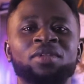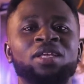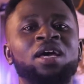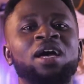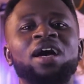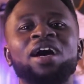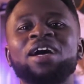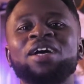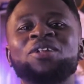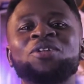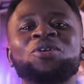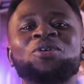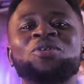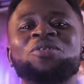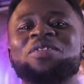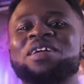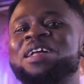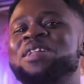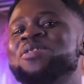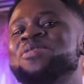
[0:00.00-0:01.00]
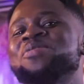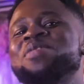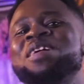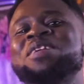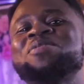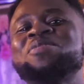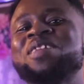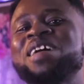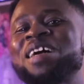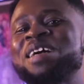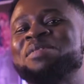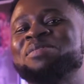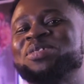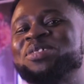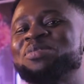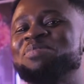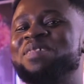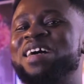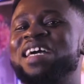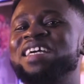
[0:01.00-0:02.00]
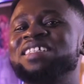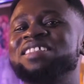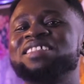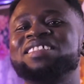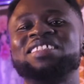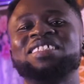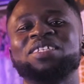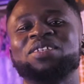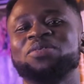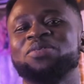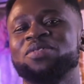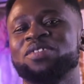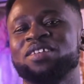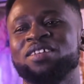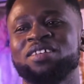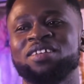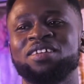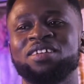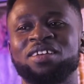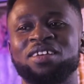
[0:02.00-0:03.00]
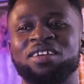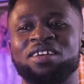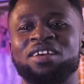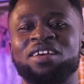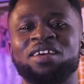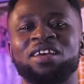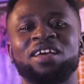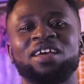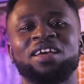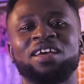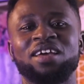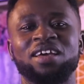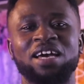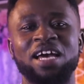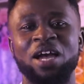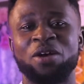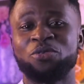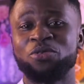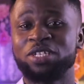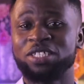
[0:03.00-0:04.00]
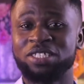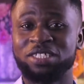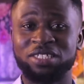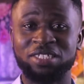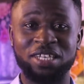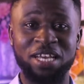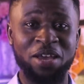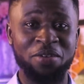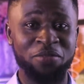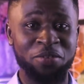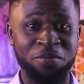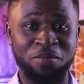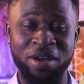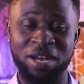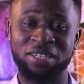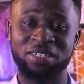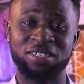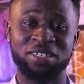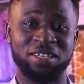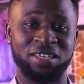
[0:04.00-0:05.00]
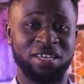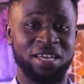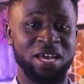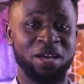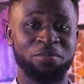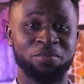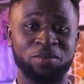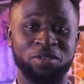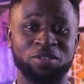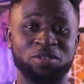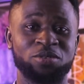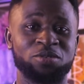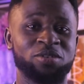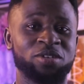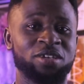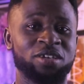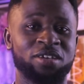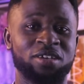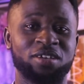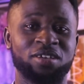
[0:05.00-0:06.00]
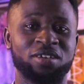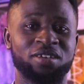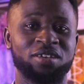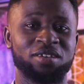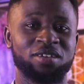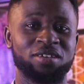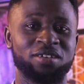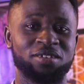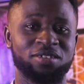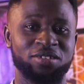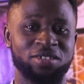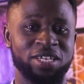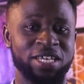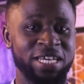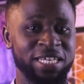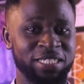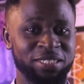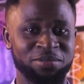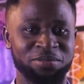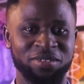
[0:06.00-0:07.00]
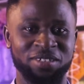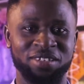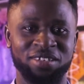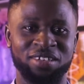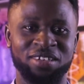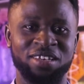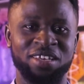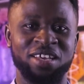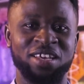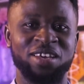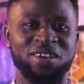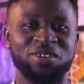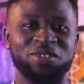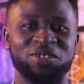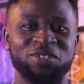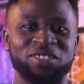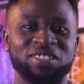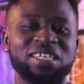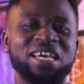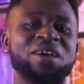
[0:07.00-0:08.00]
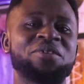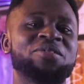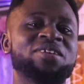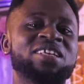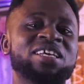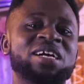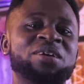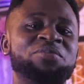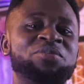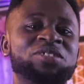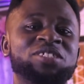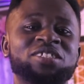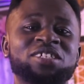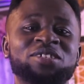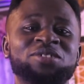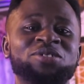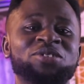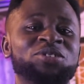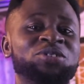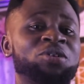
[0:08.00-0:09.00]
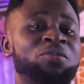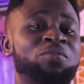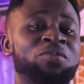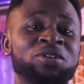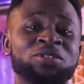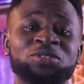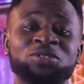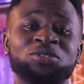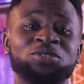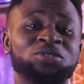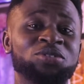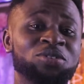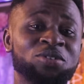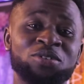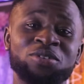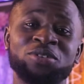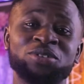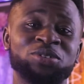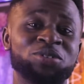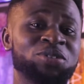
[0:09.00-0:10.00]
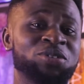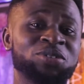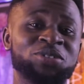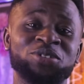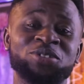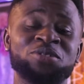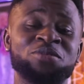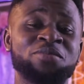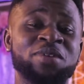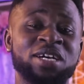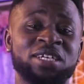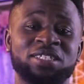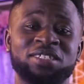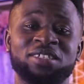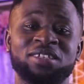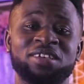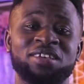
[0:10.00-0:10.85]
Hello, and welcome to my TV. I wish everybody a happy new year. You get me? Because I really appreciate your support so much.